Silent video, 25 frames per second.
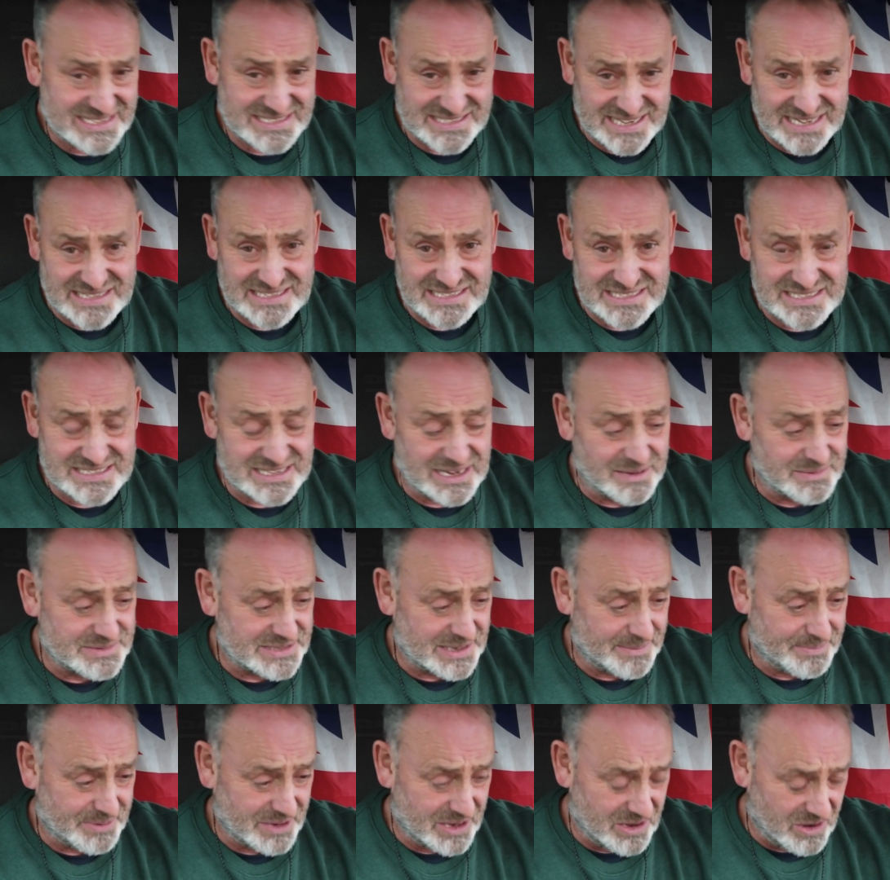Now settings
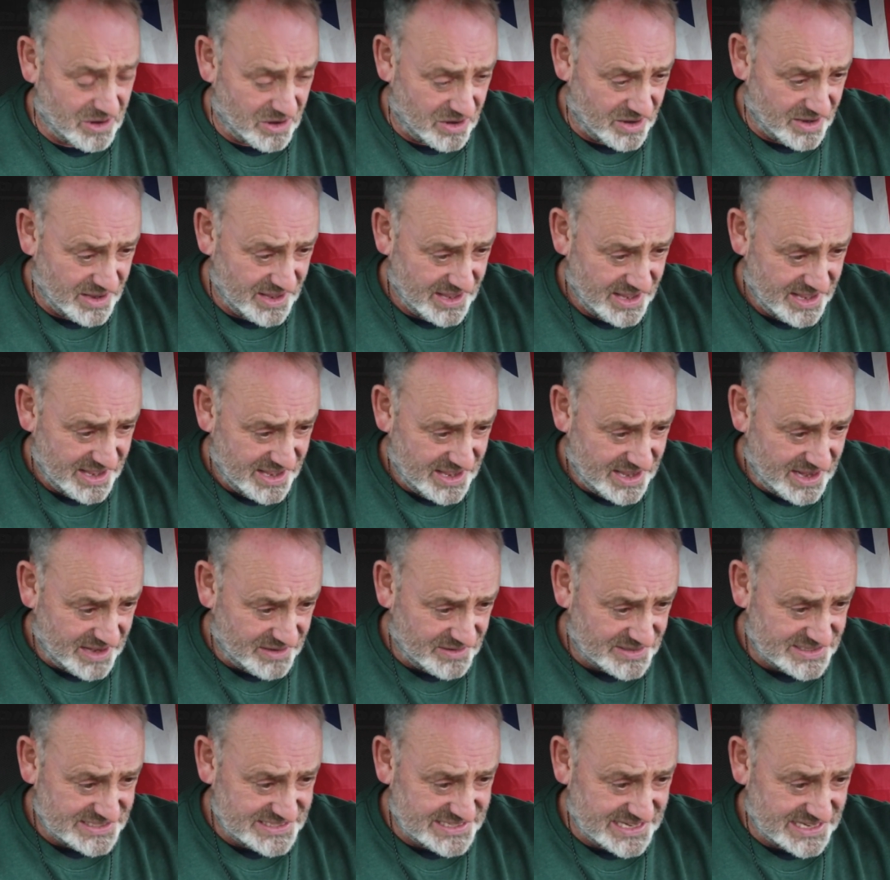comes up a lot,
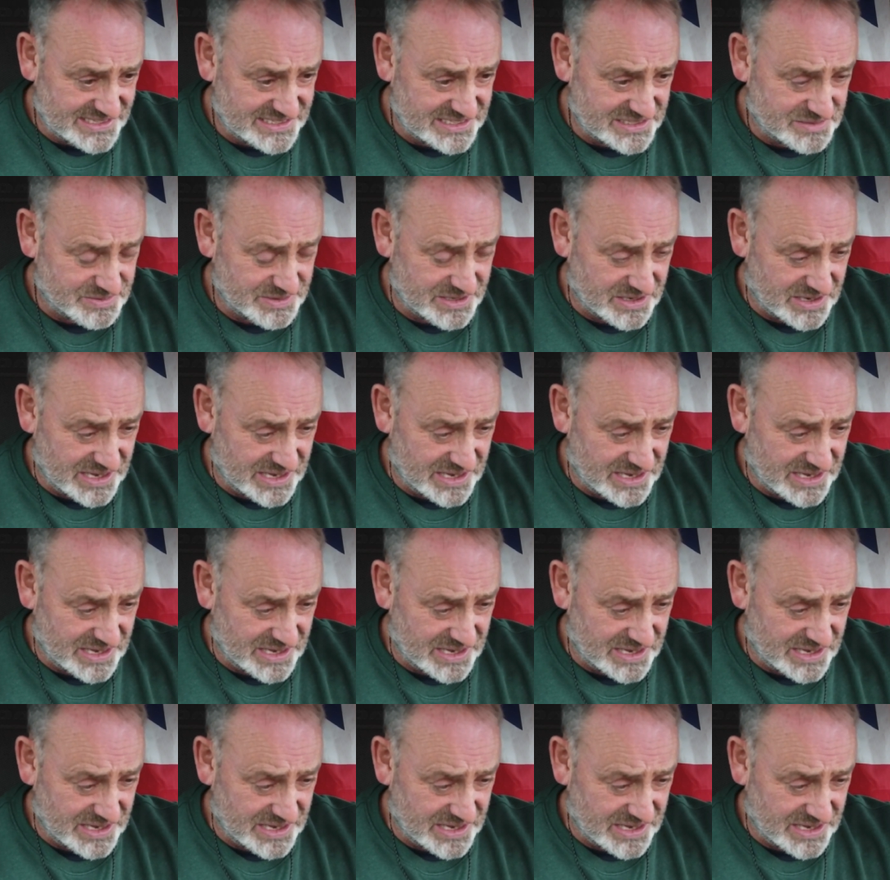and on settings